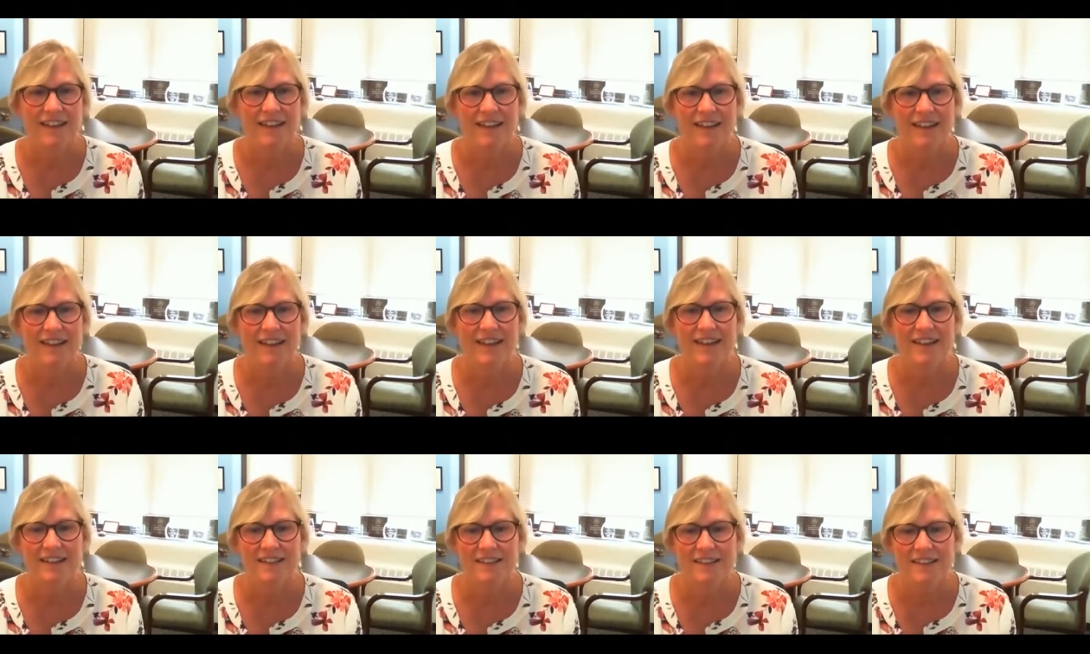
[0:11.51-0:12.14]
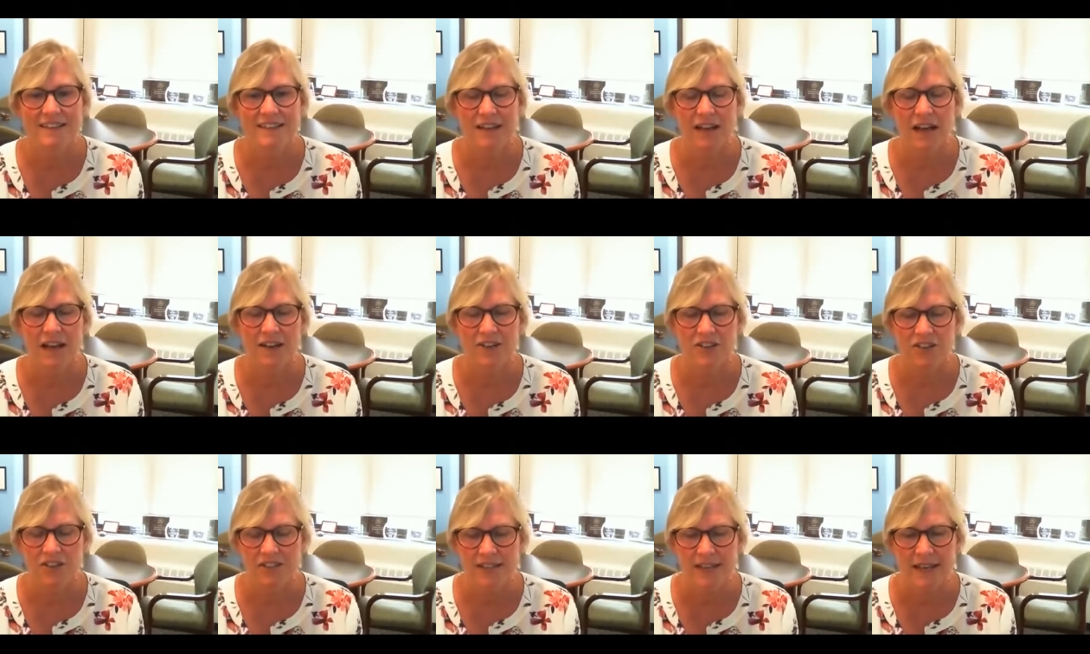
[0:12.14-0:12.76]
and
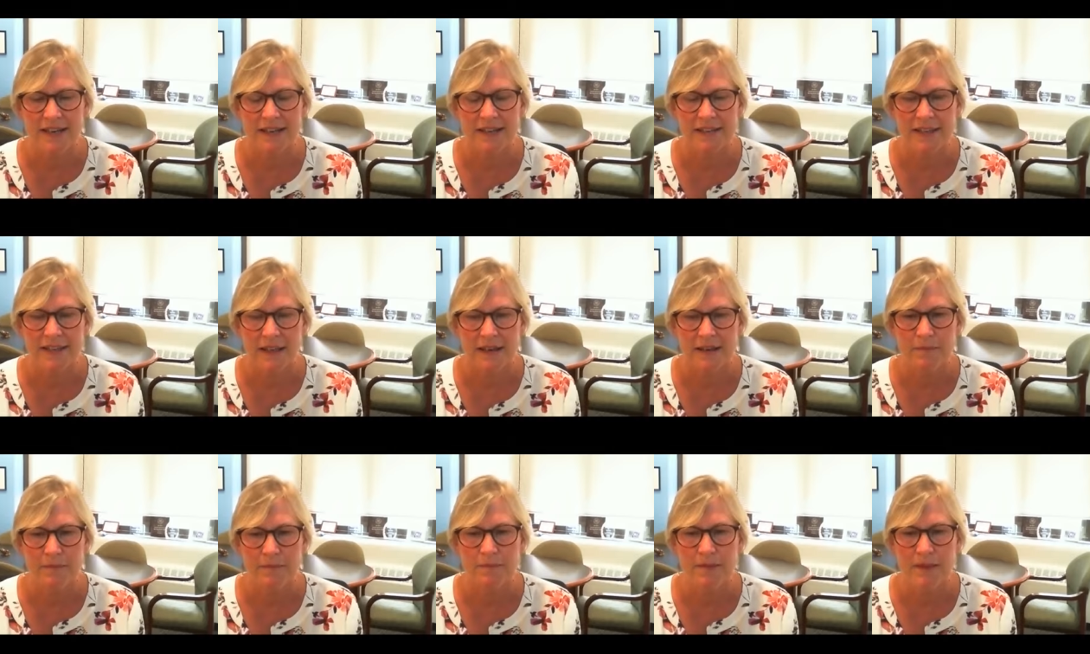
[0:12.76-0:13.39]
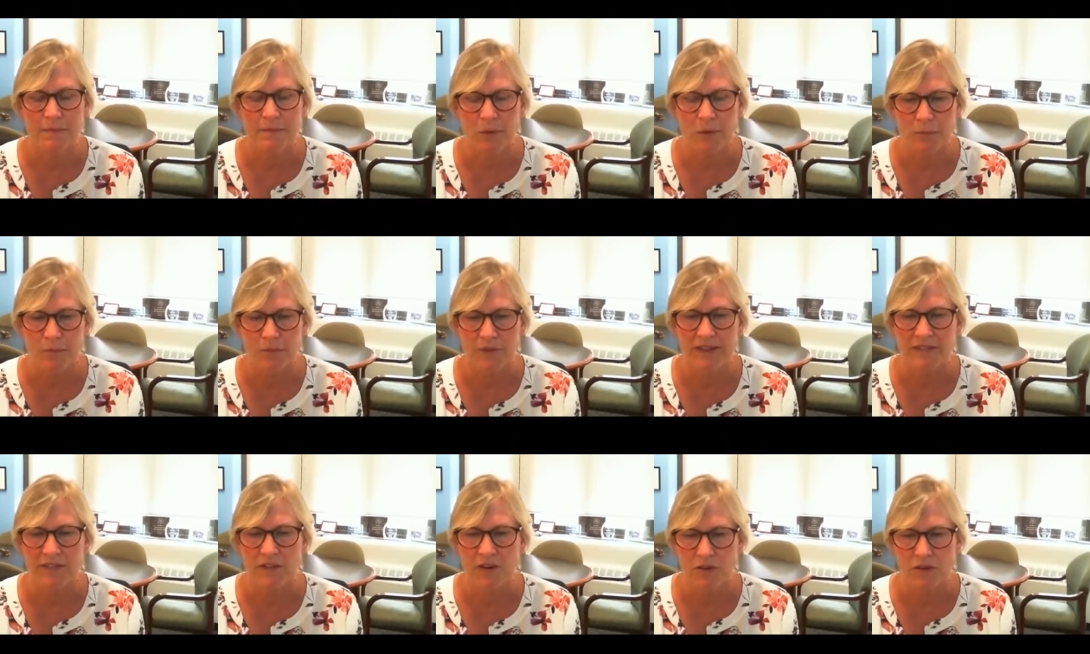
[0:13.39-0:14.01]
understanding that people
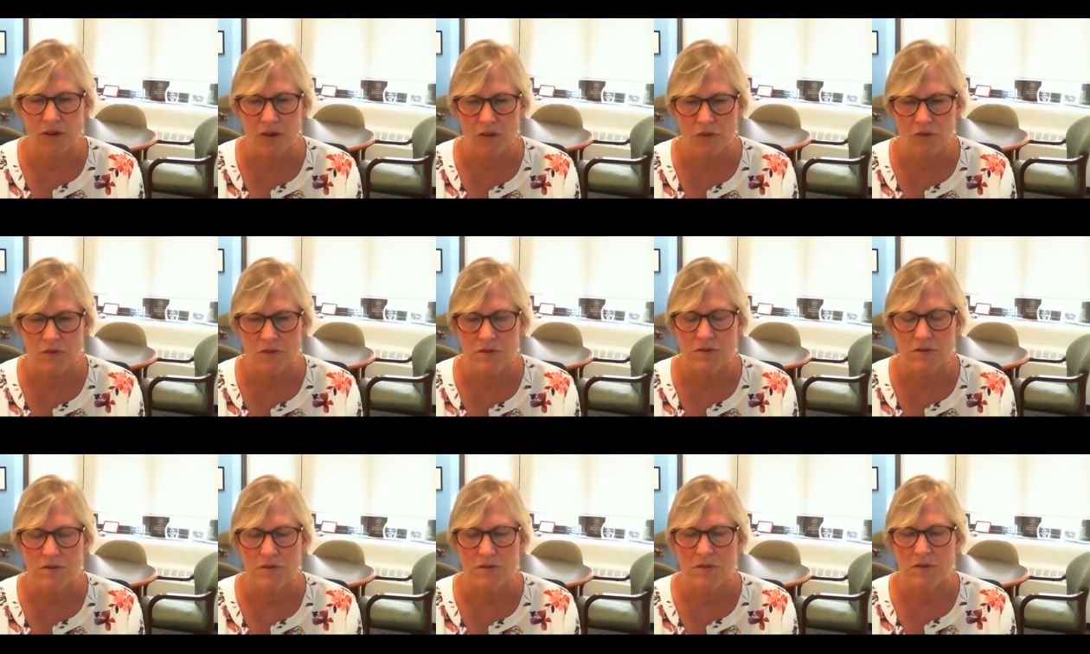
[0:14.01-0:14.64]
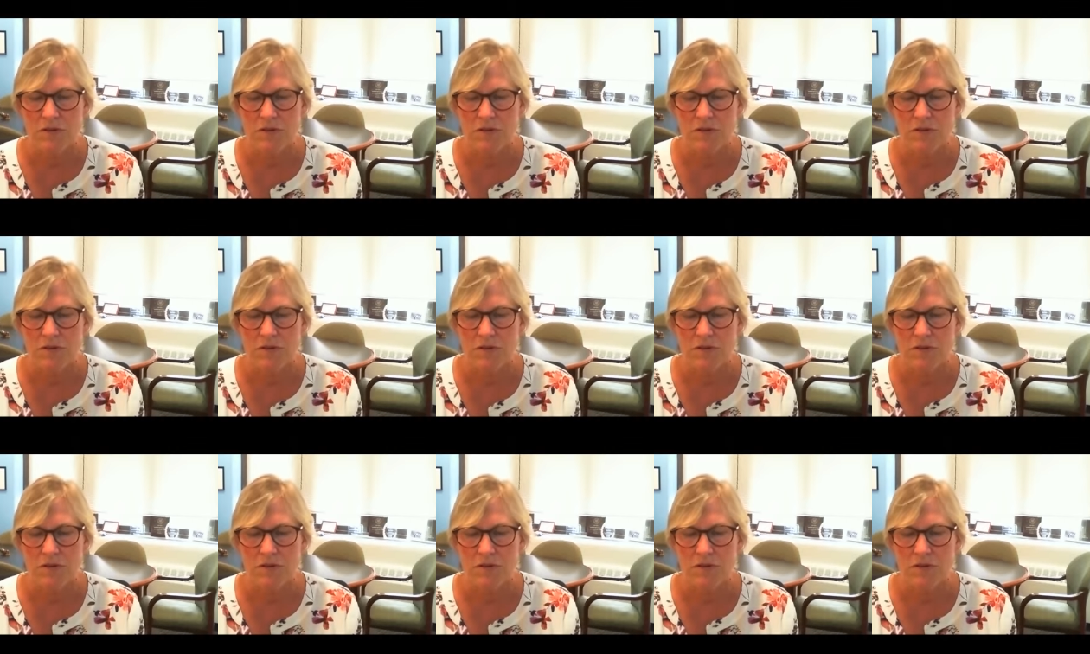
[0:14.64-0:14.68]
bring their own